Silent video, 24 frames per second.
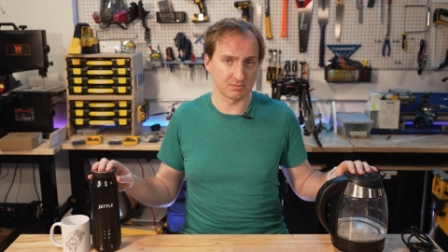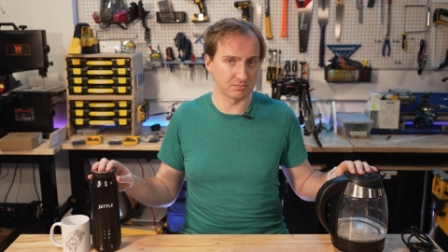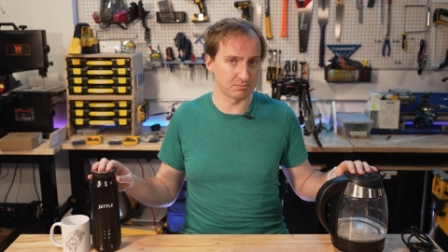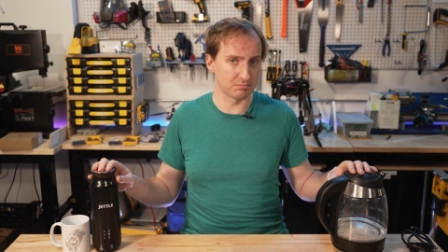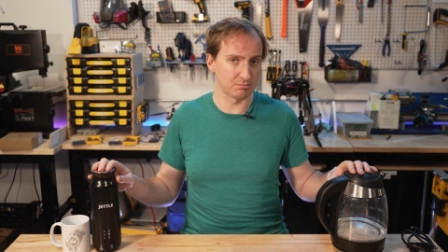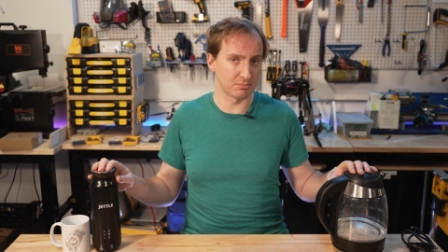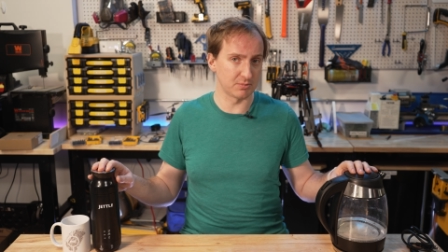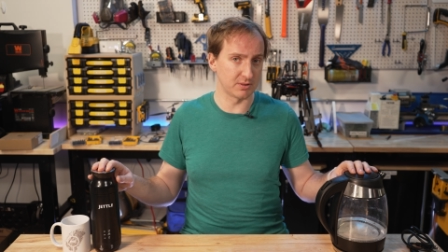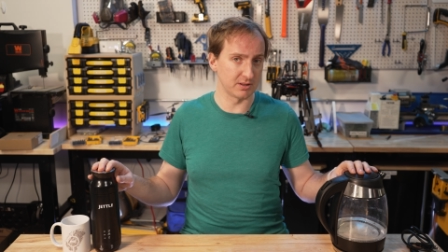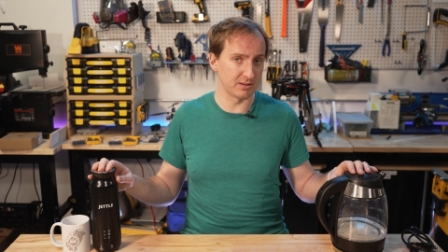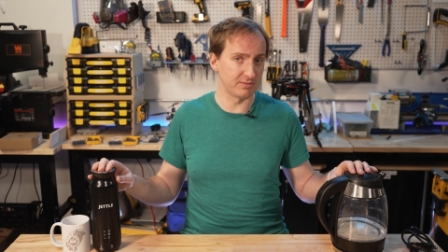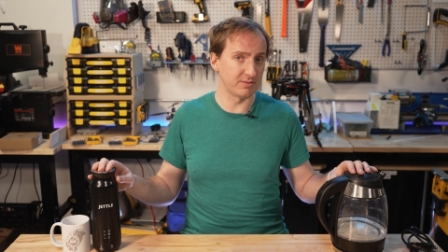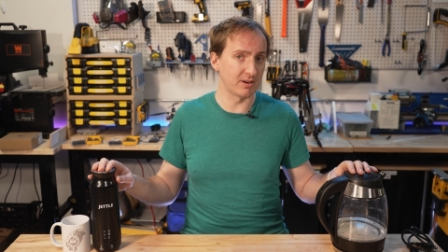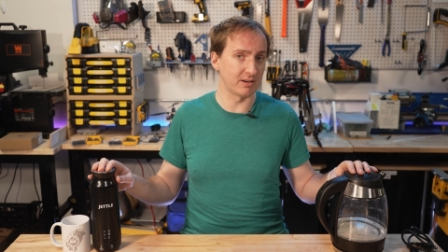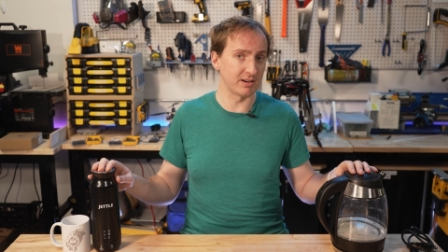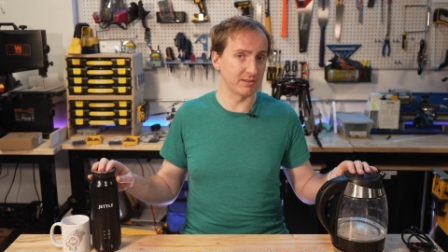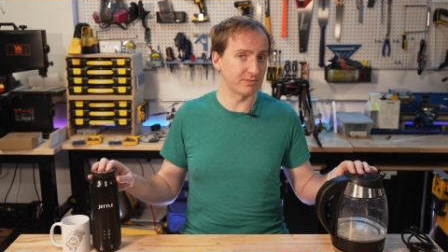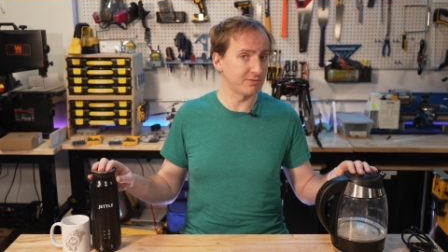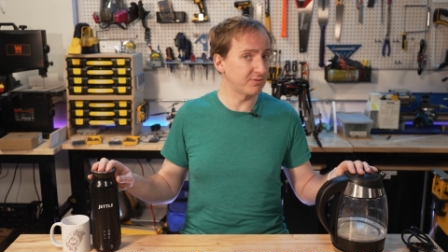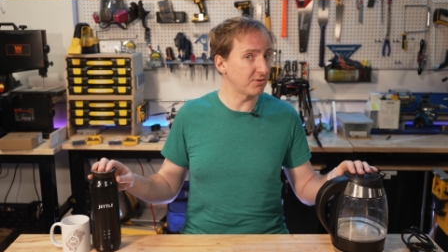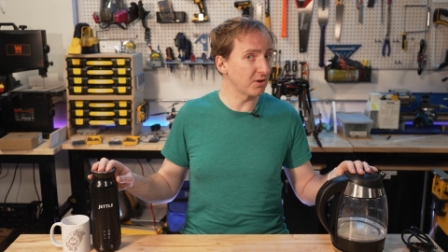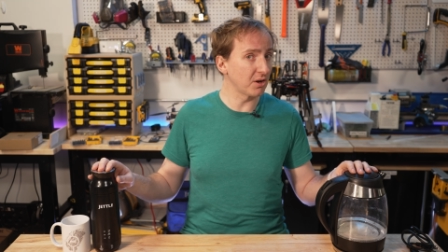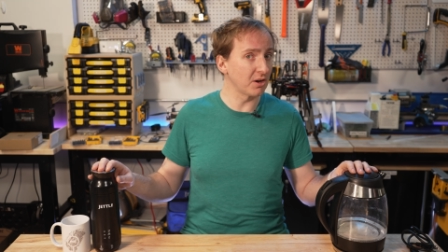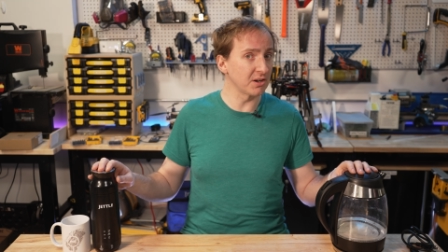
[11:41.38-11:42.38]
the very
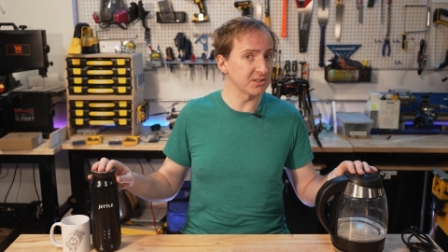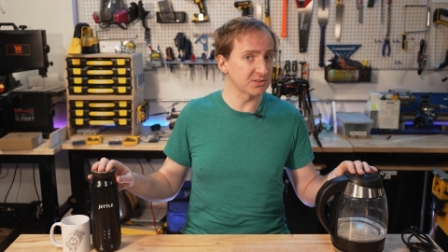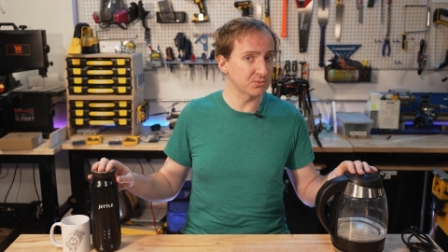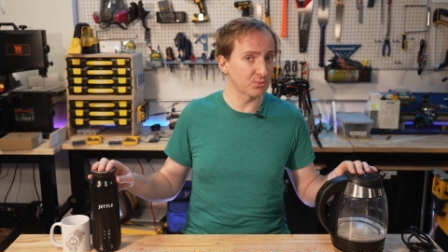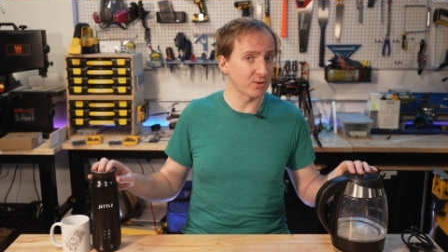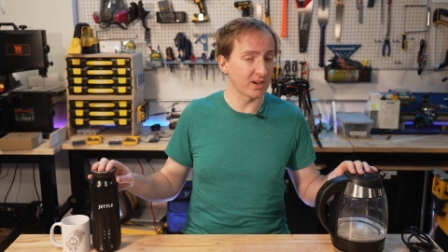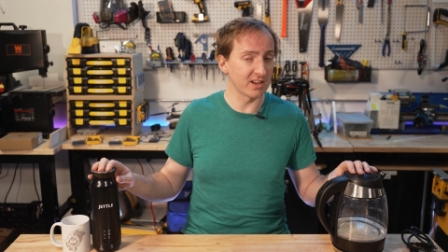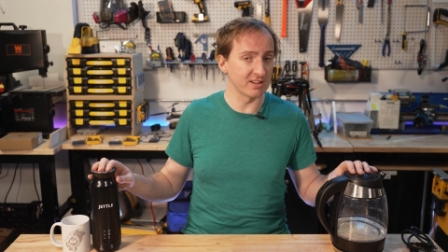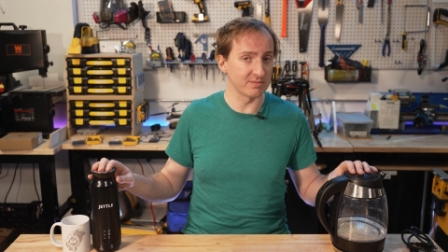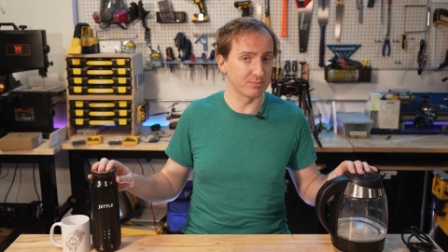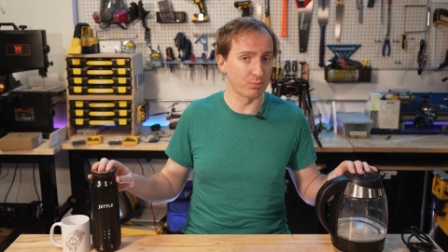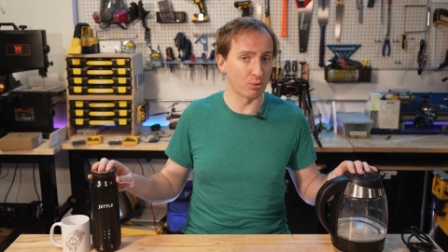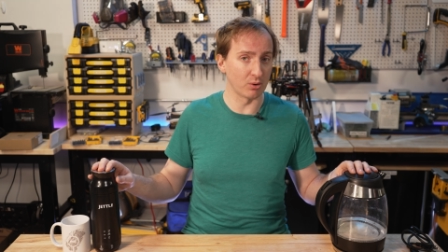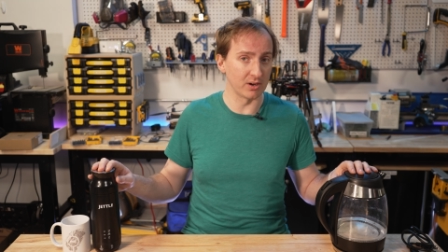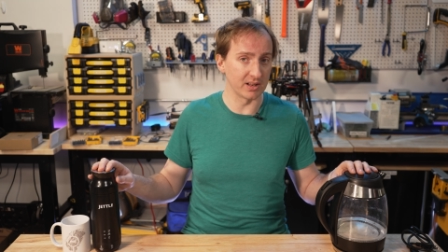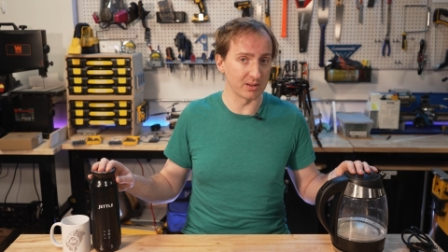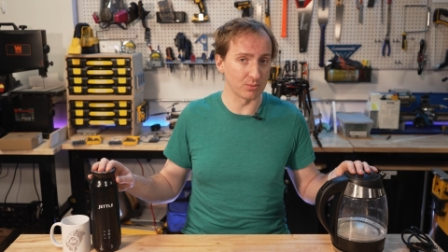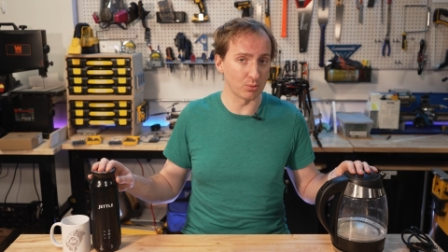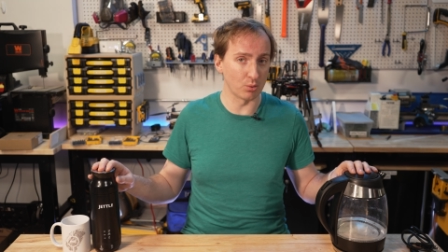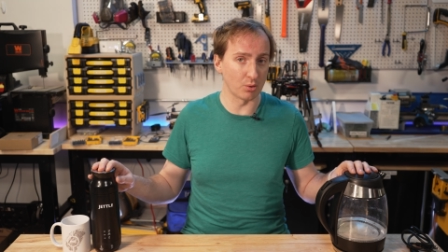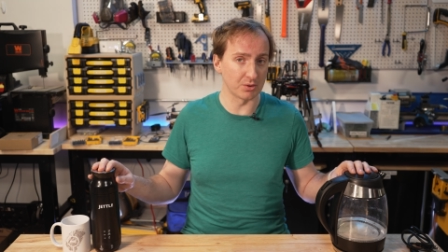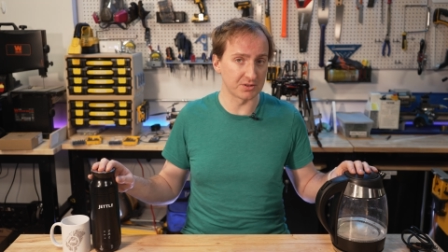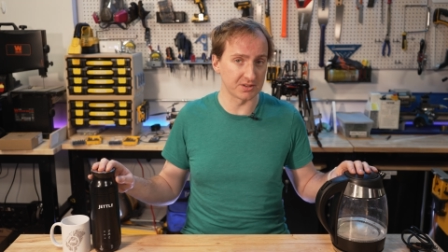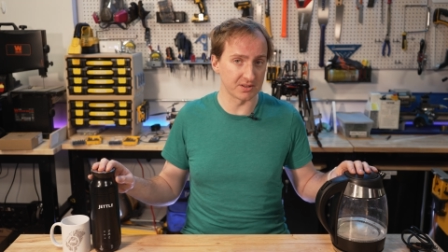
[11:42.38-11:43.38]
first way of boiling
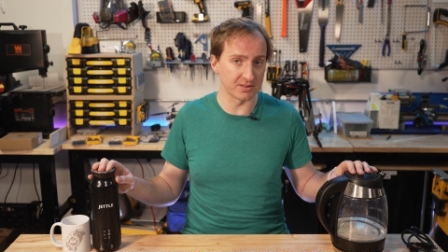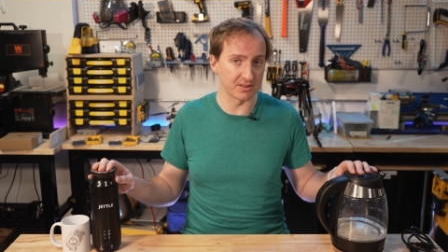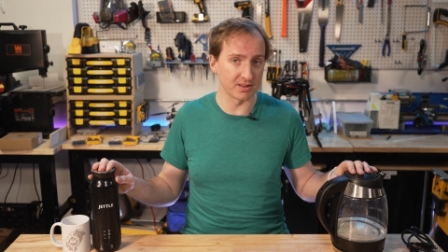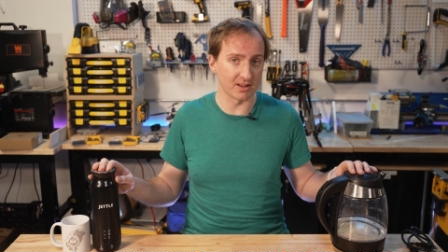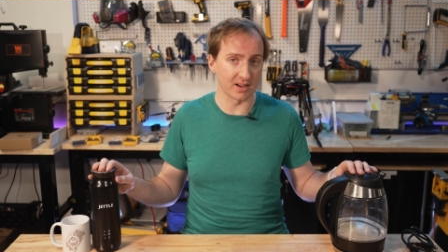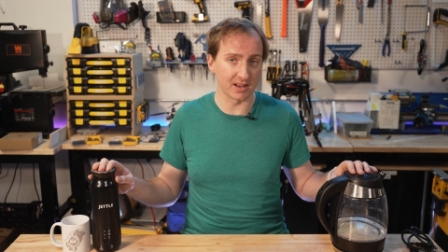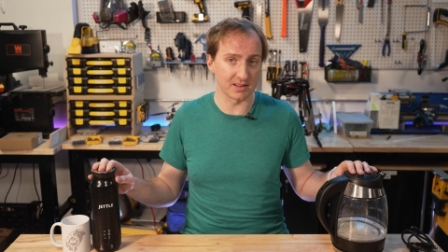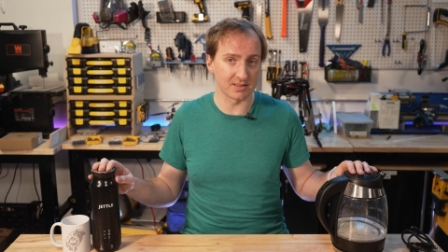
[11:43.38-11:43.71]
water that I